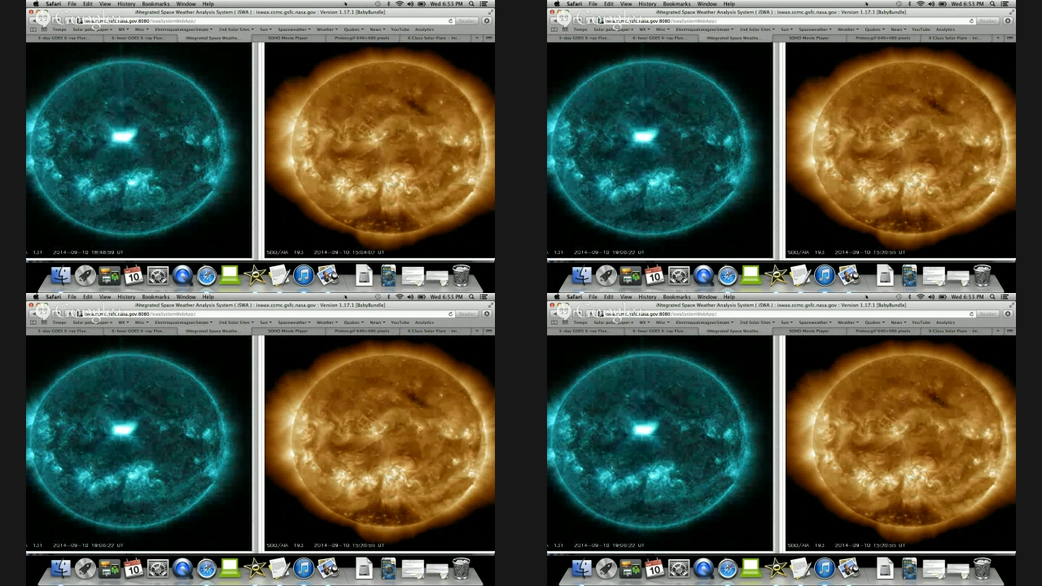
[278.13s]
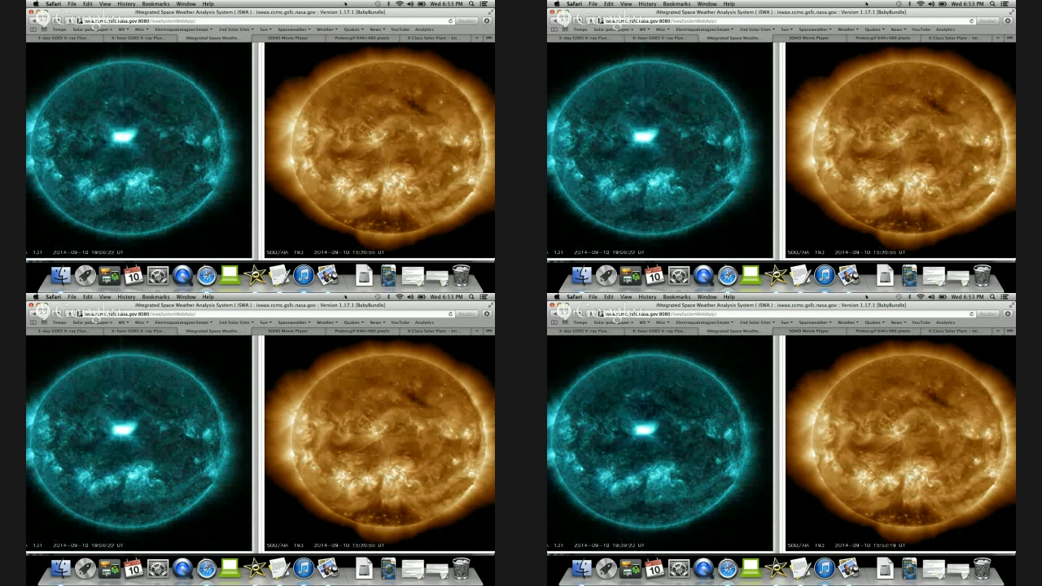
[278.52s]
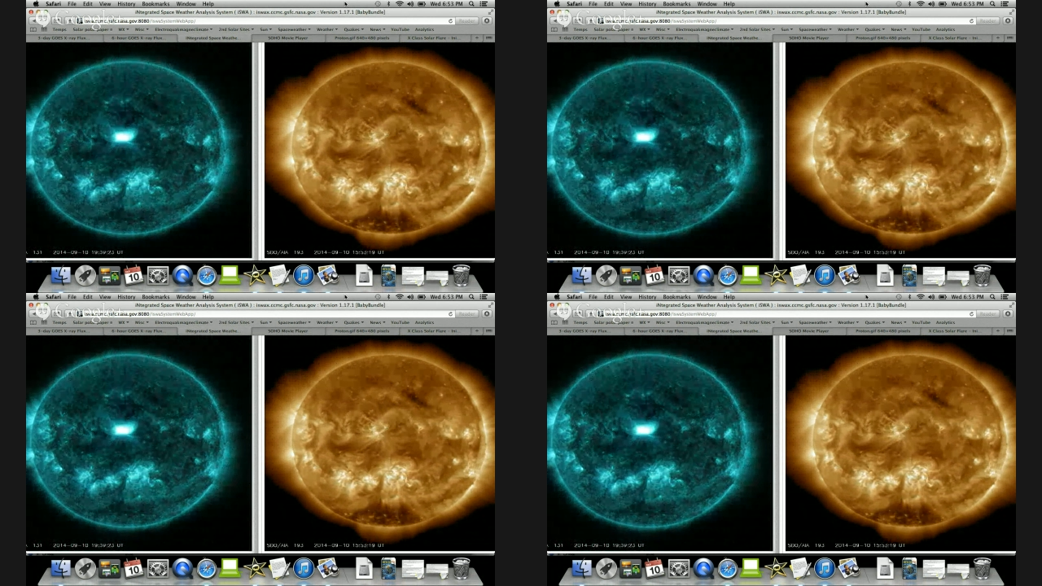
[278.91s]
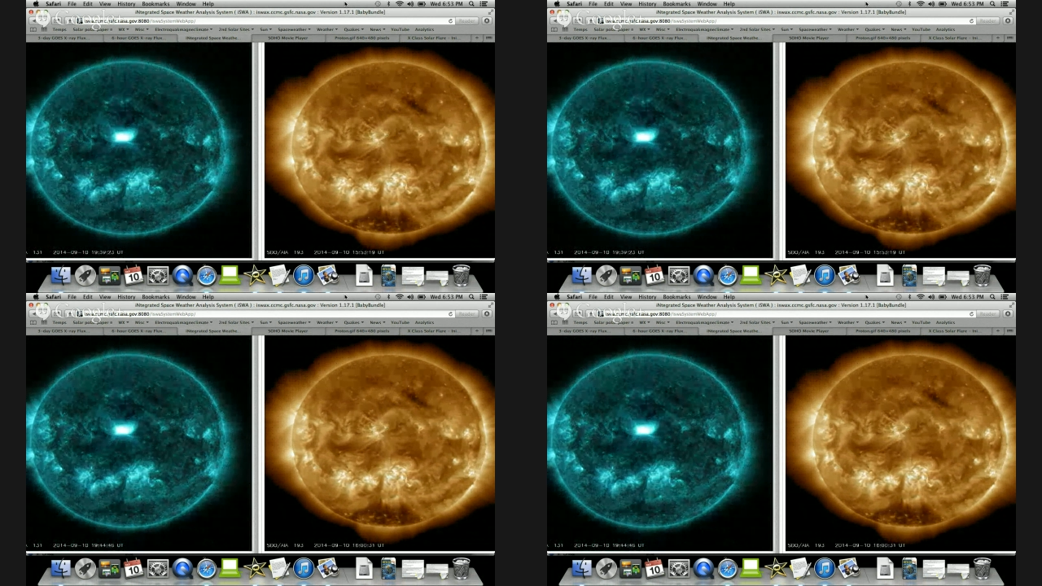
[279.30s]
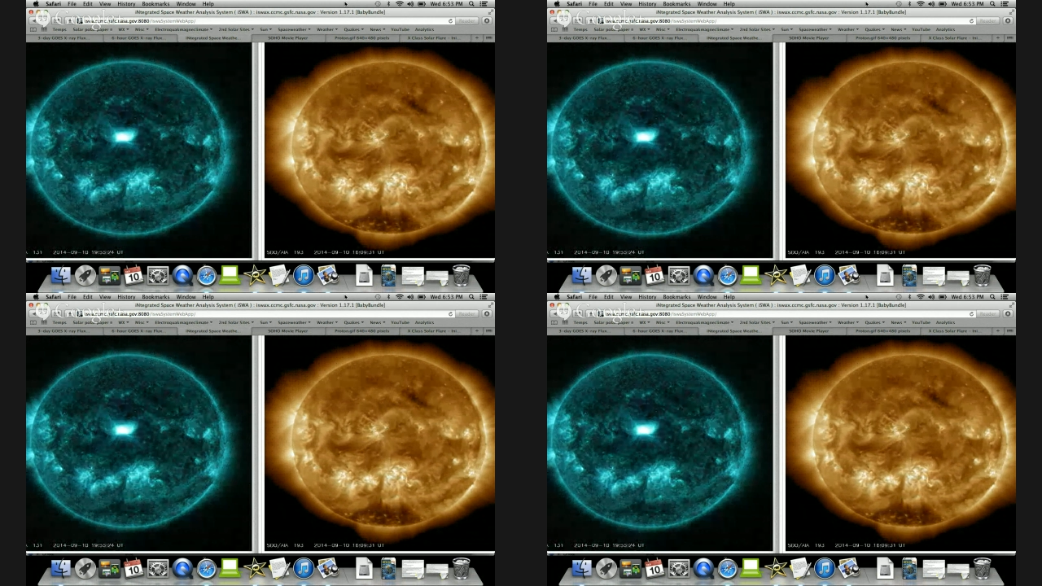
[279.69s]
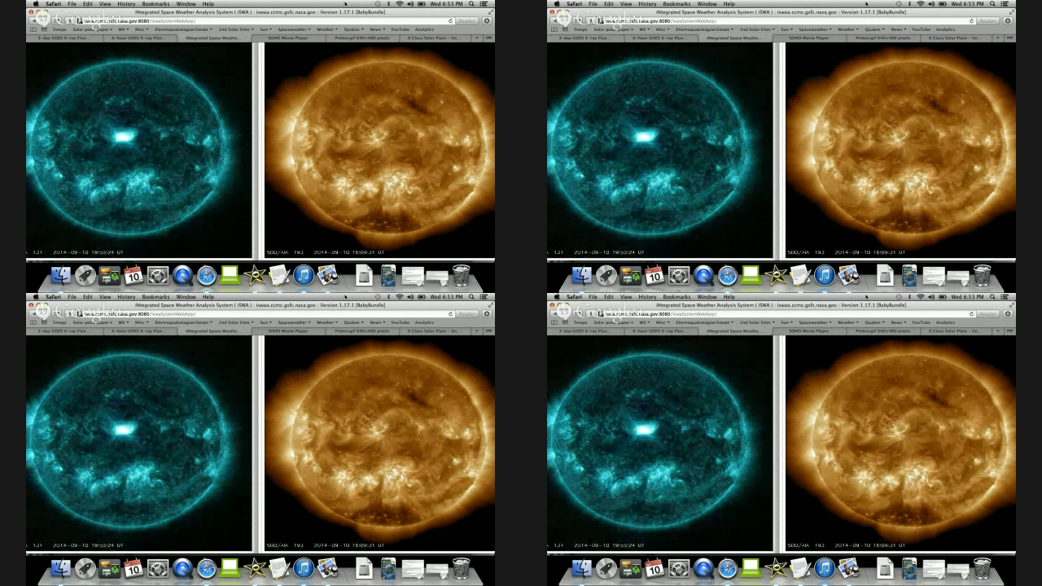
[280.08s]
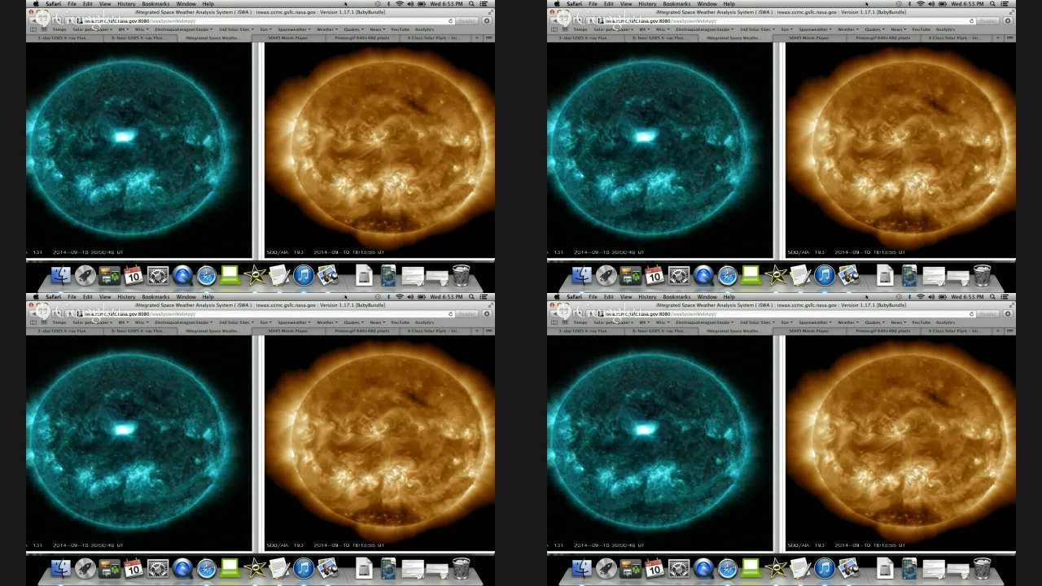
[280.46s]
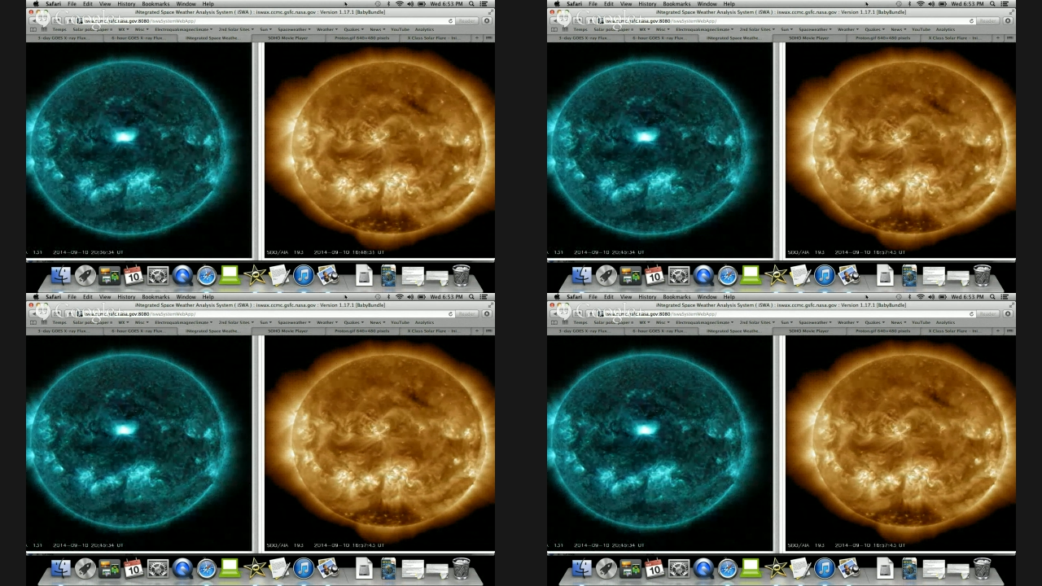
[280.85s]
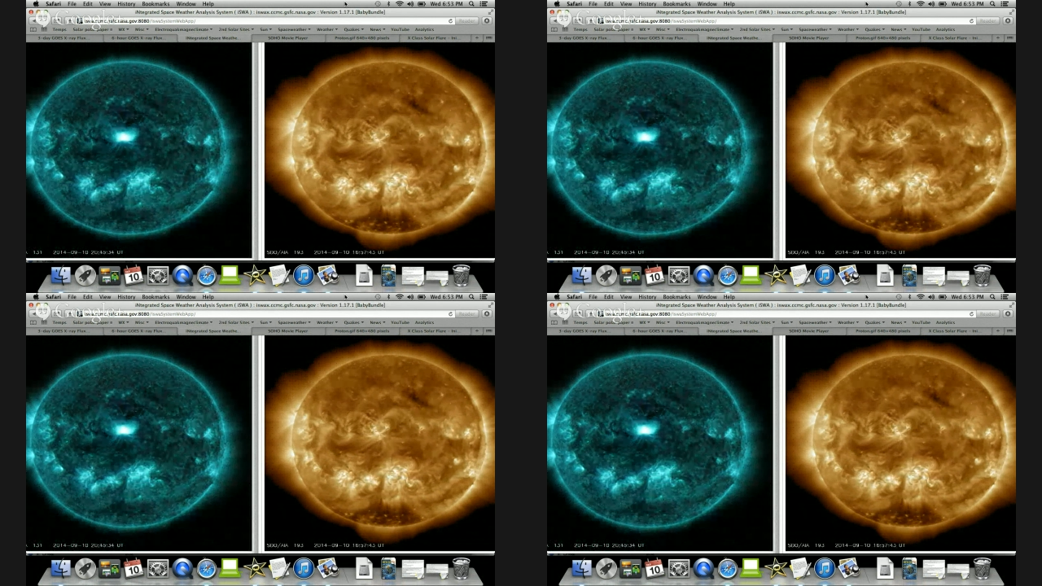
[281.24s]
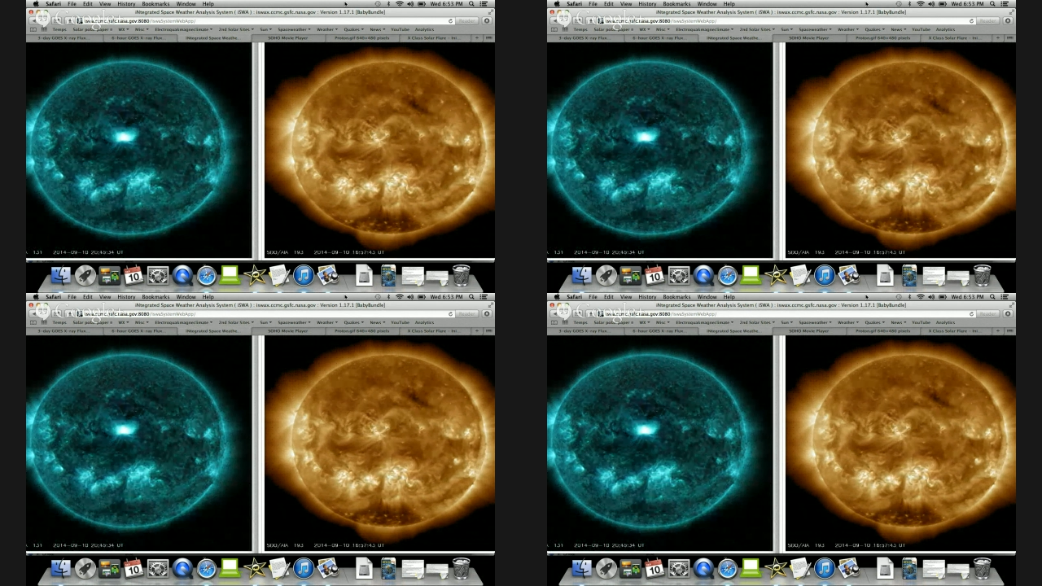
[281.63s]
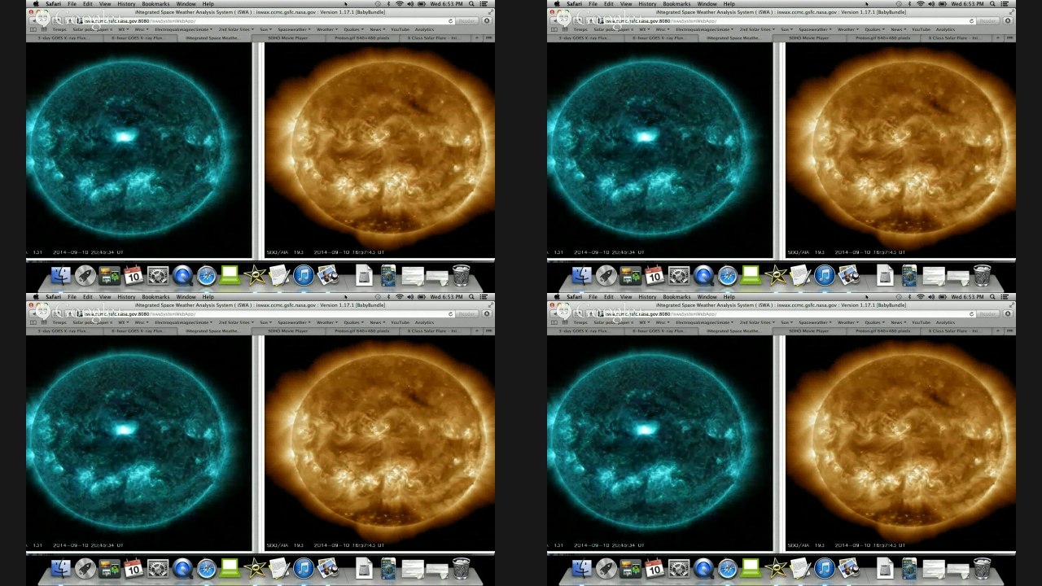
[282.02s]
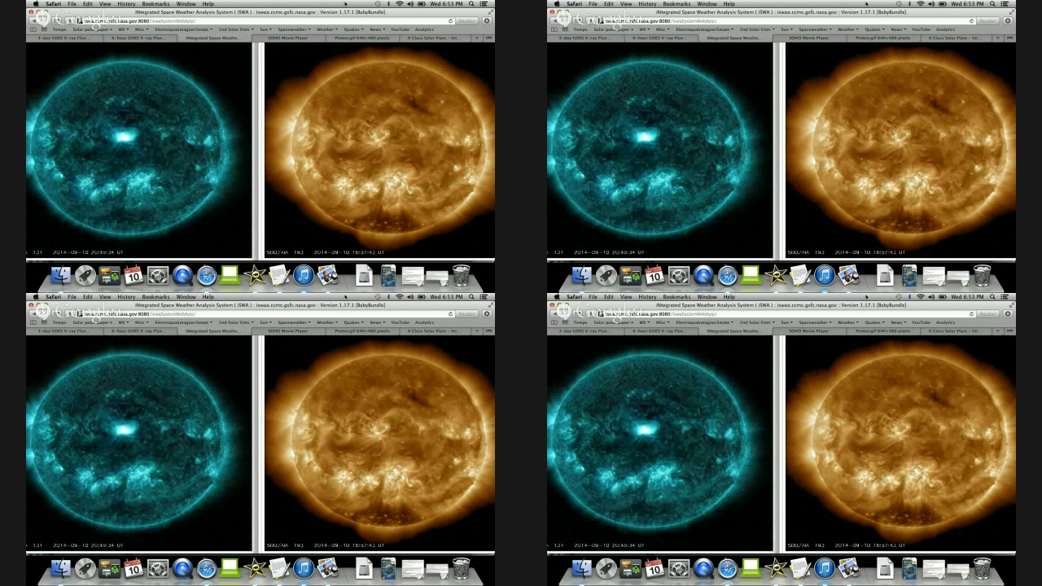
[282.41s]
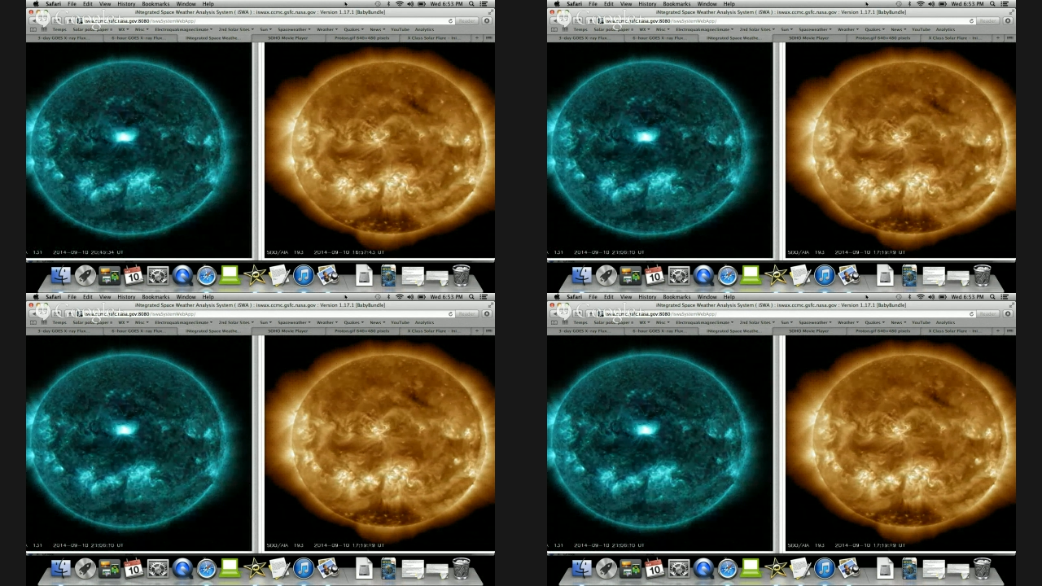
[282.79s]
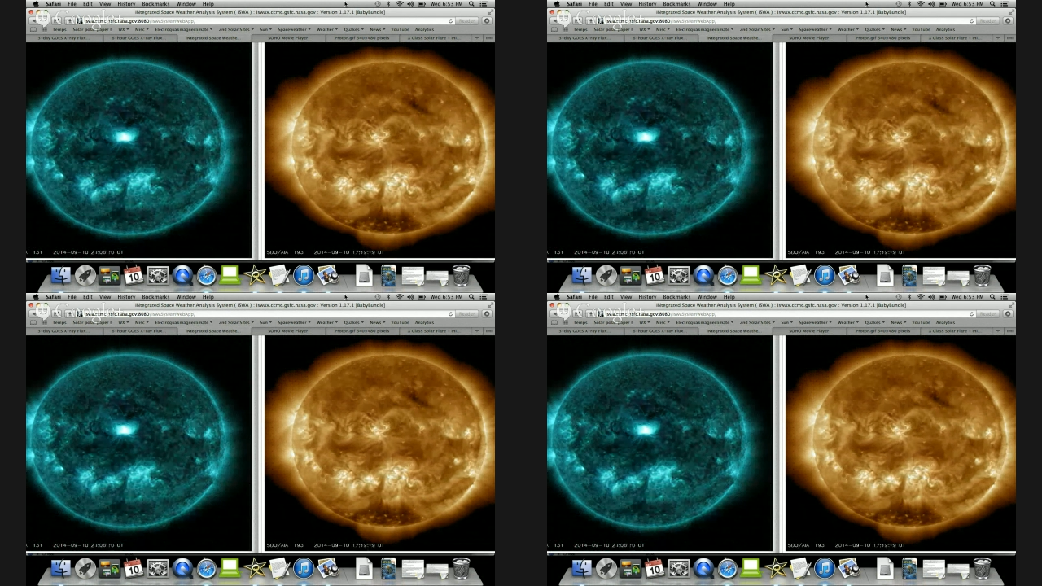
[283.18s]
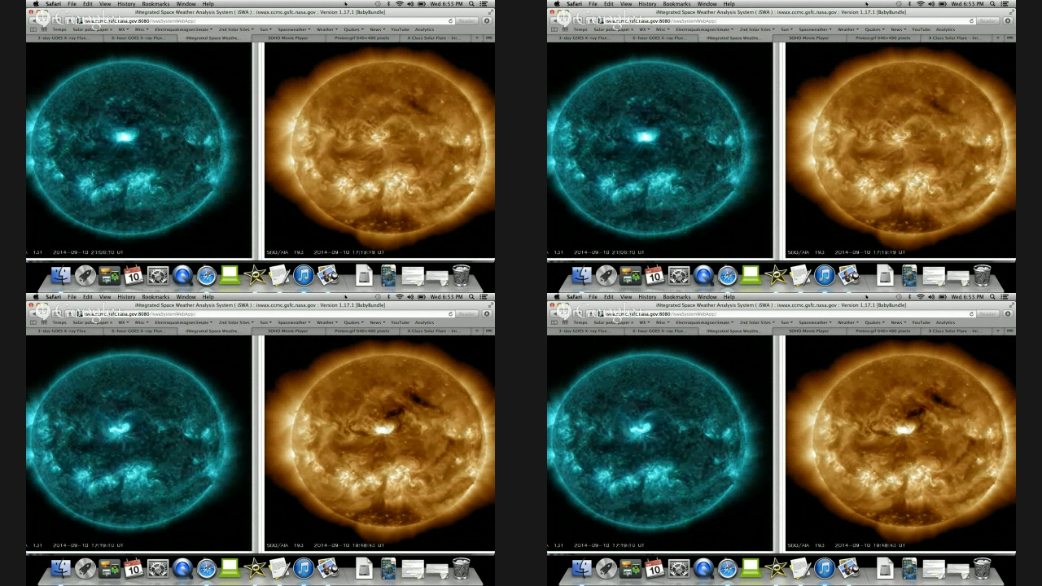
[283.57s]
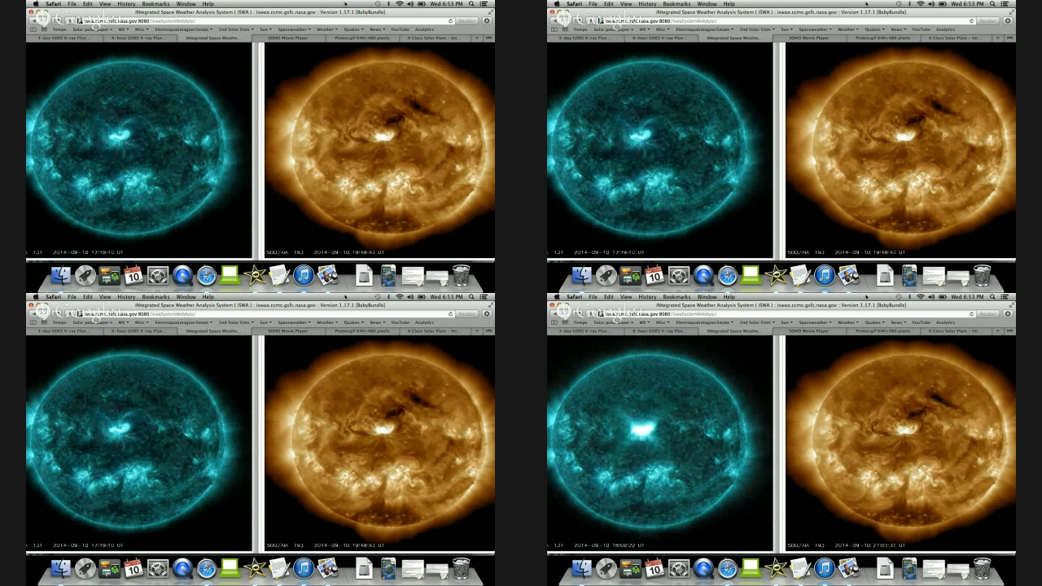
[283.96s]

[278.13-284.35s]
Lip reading: Nobody's mouth can be seen.